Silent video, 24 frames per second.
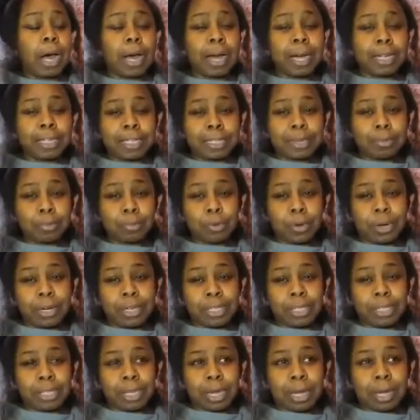Aussie
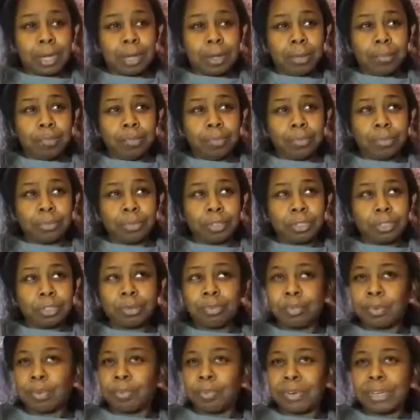Moist,
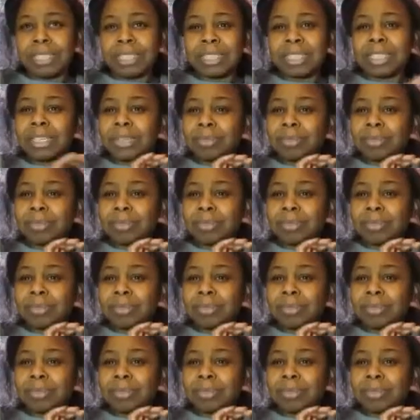Super Moist,